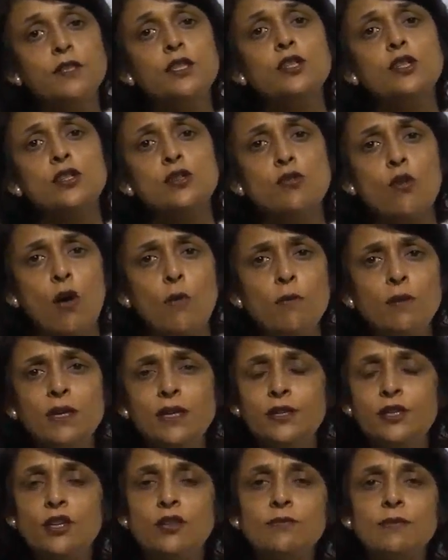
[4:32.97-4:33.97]
which is
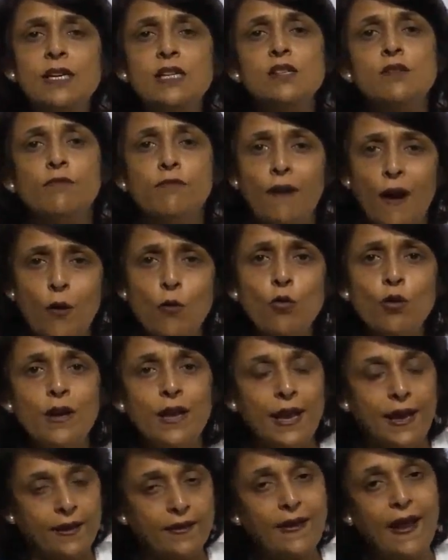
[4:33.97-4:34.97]
normally termed as foul
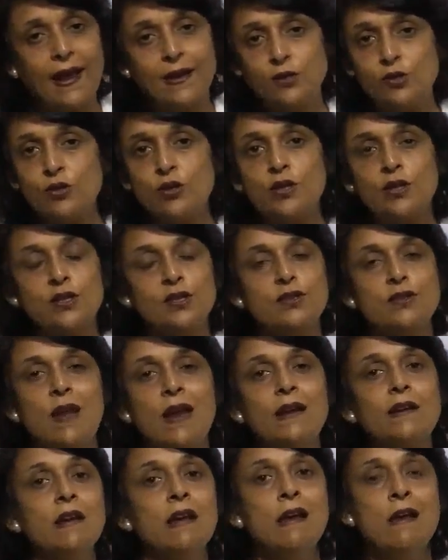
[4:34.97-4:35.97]
air, actually it is
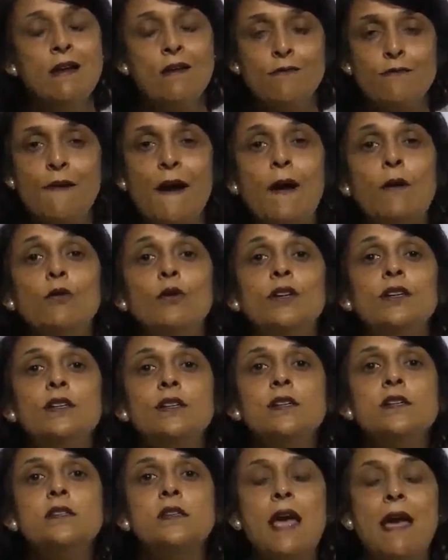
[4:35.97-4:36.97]
not foul, it
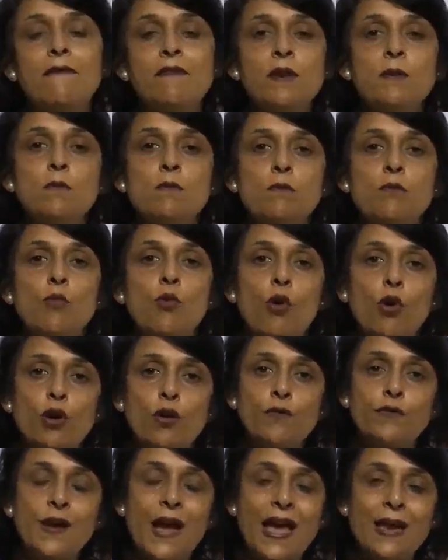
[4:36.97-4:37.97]
is having
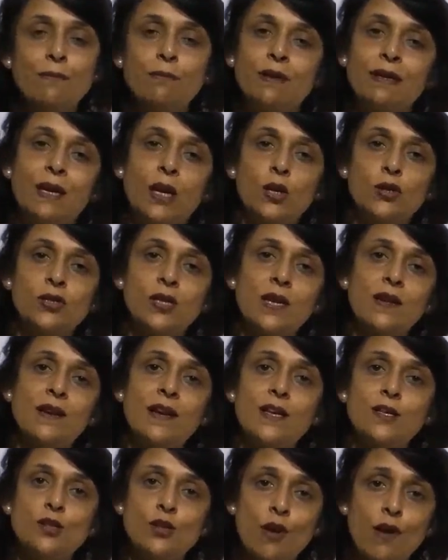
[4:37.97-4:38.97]
more of carbon dioxide,
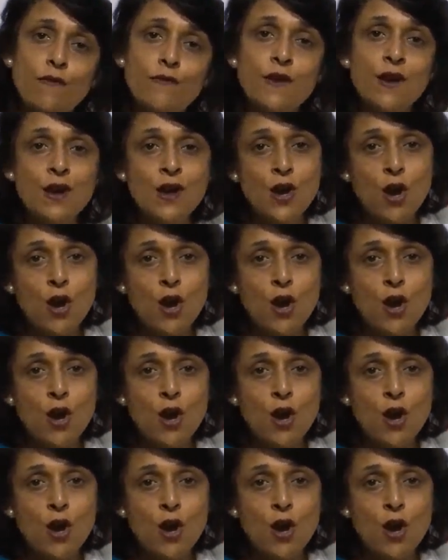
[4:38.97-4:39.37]
less of